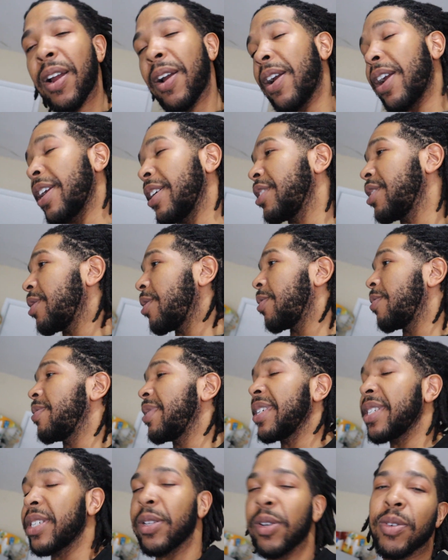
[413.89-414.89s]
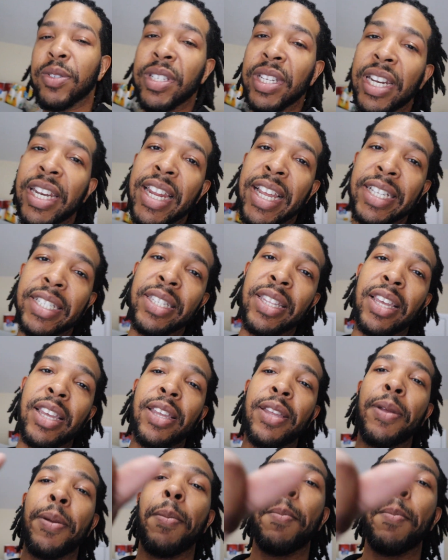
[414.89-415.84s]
All right, so let's get on to the next thing.